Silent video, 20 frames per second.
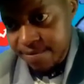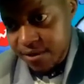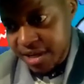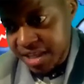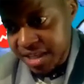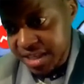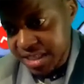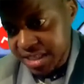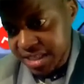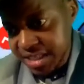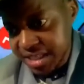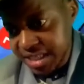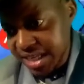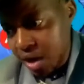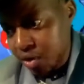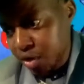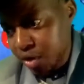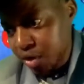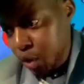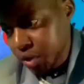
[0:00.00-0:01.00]
Okay, this is the
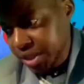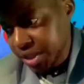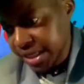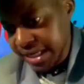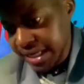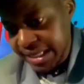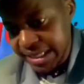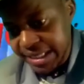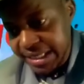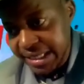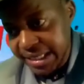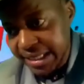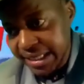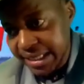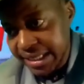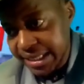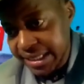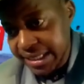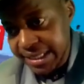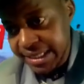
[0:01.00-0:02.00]
download link.
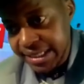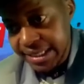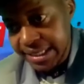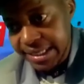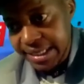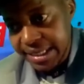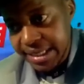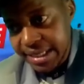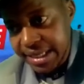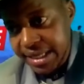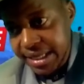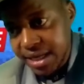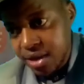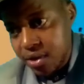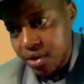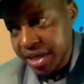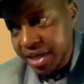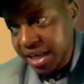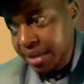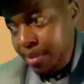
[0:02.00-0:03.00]

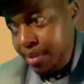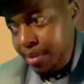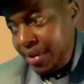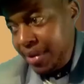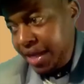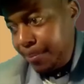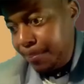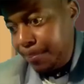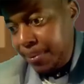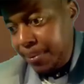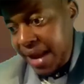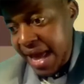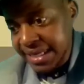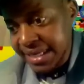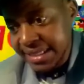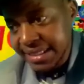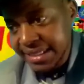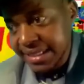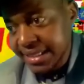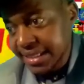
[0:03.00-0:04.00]
Okay, let me make a
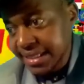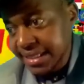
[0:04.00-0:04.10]
plan.